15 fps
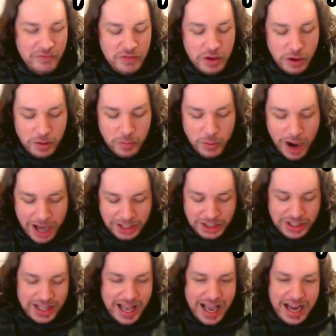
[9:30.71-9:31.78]
you're watching
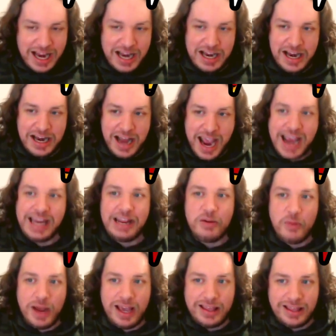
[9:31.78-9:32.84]
that and in any
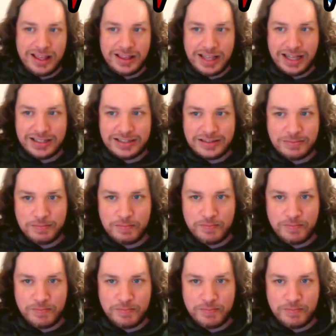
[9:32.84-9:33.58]
way think that's